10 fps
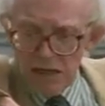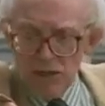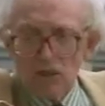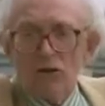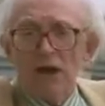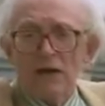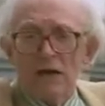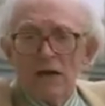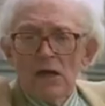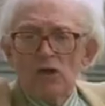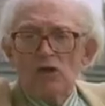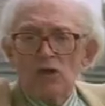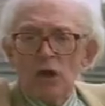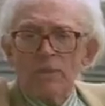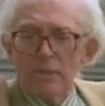to try and
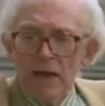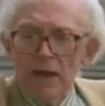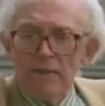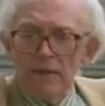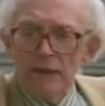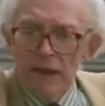stop them having